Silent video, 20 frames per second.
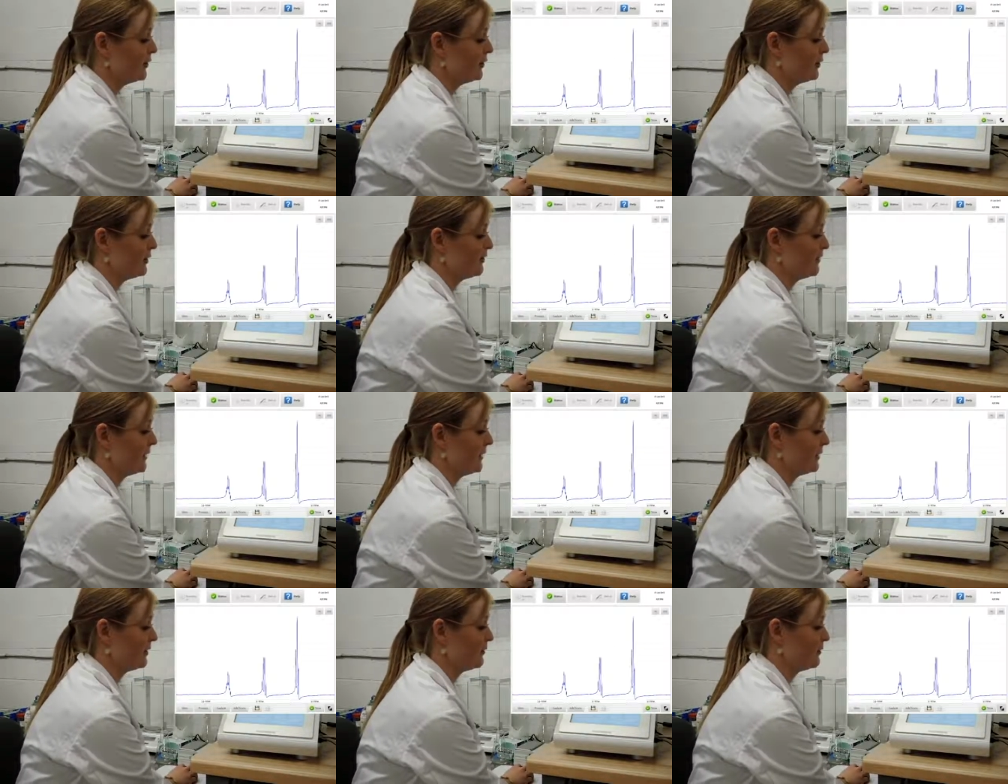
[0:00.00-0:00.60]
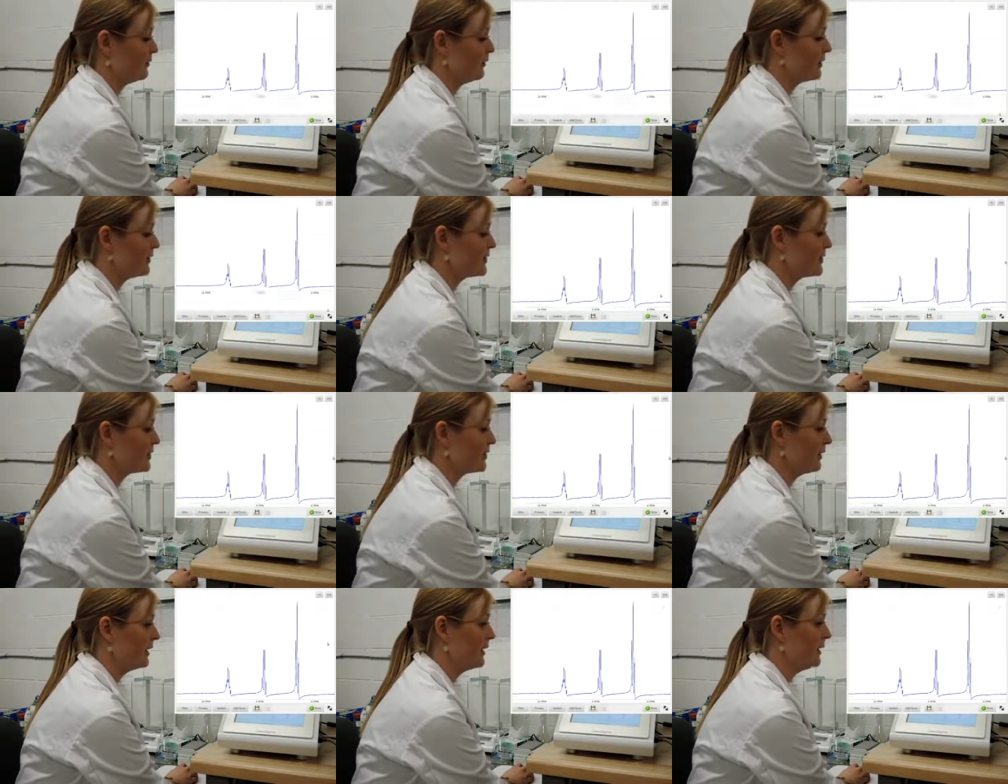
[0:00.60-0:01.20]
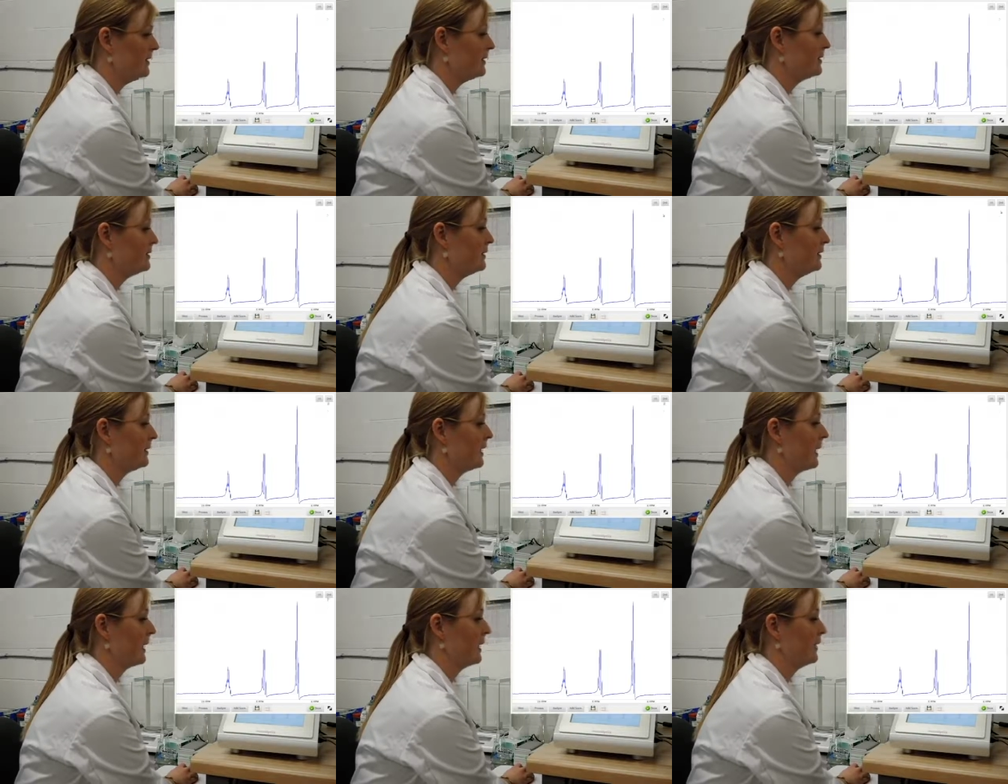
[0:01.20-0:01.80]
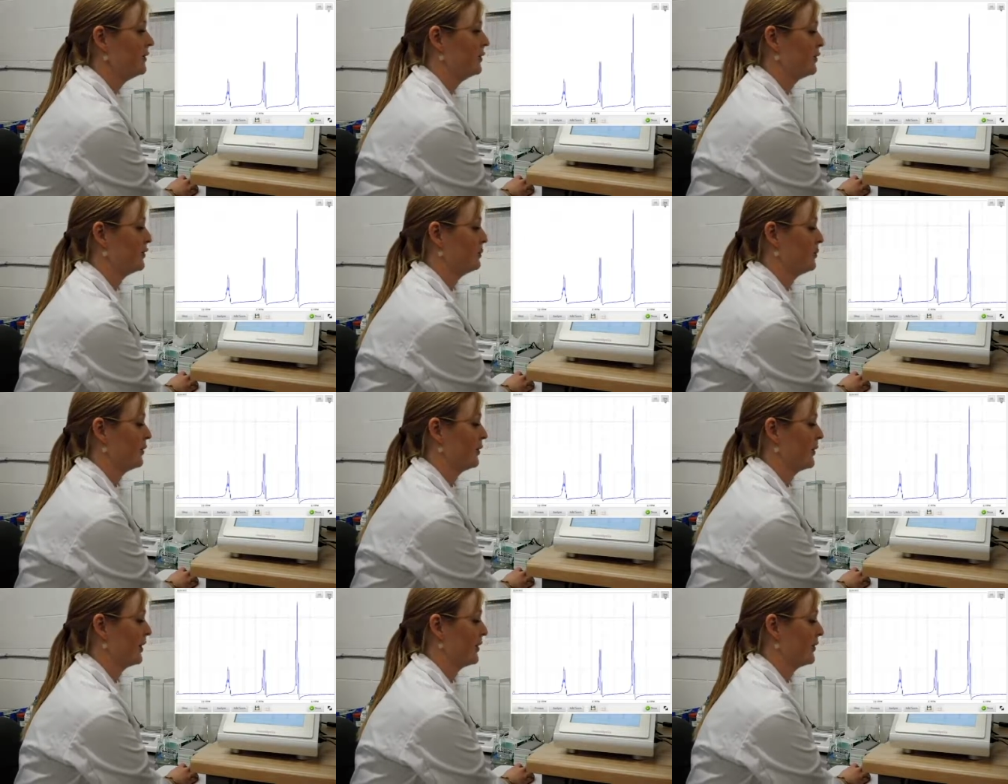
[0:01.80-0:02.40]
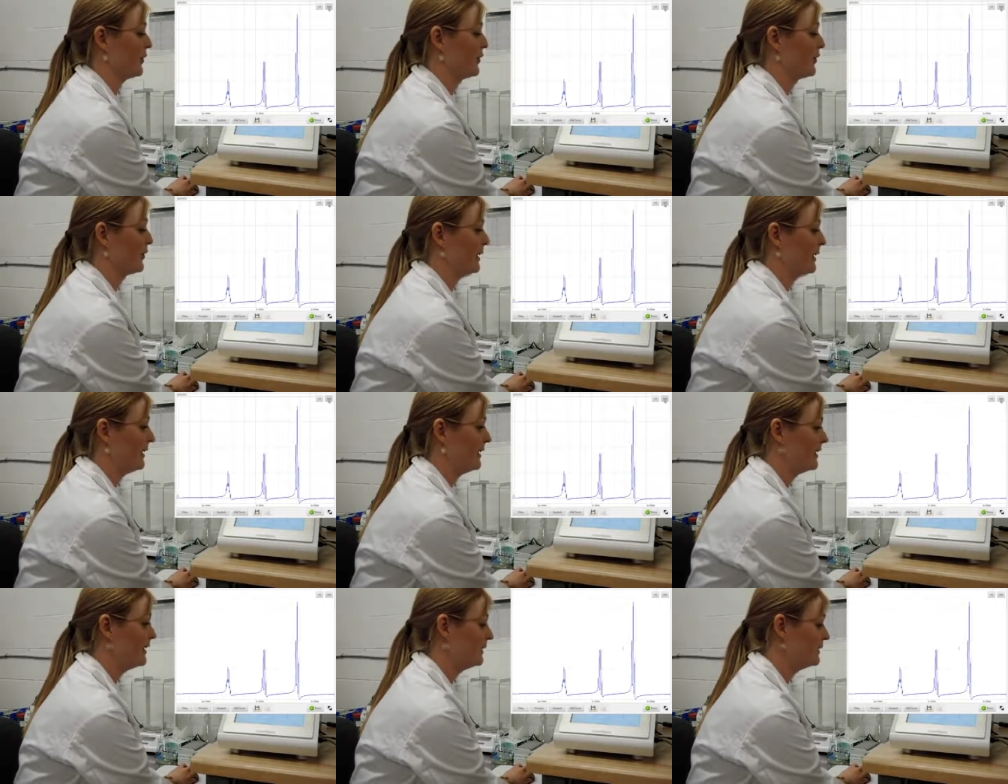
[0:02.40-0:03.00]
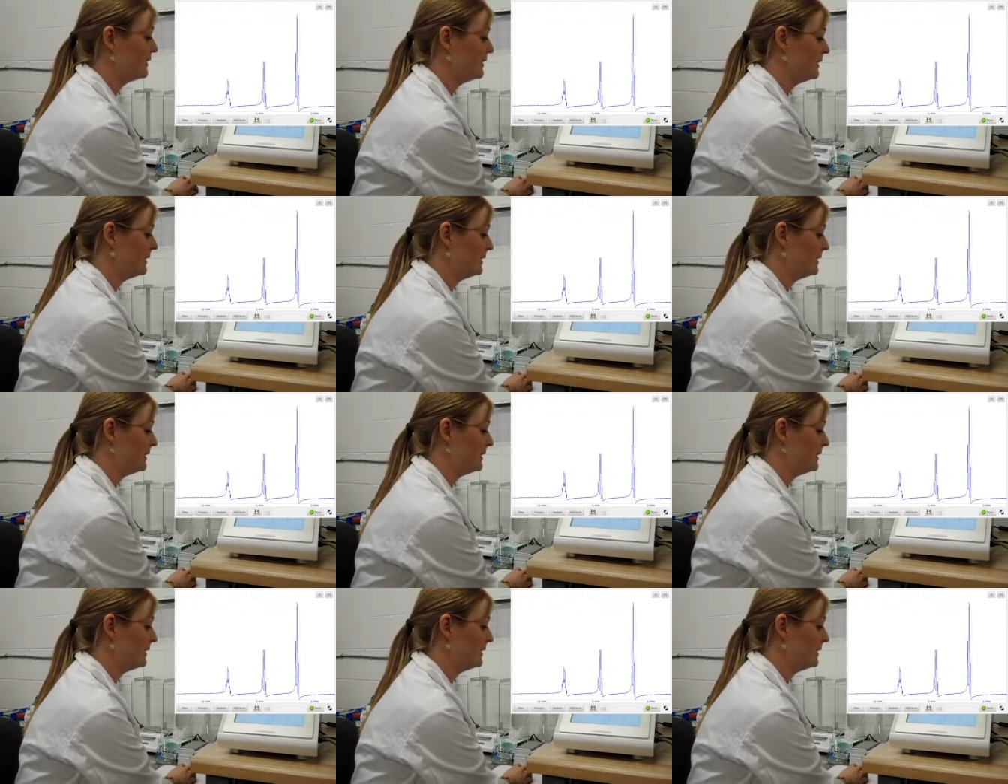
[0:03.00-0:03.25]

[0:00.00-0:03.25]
You can make it full screen, you can put on a grid,